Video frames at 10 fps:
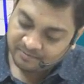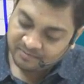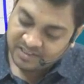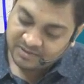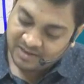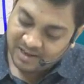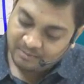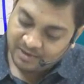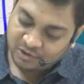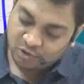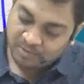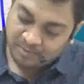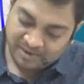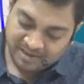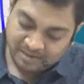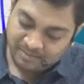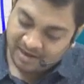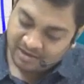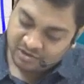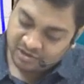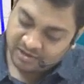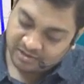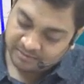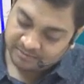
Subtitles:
This will help us to prepare the balance sheet,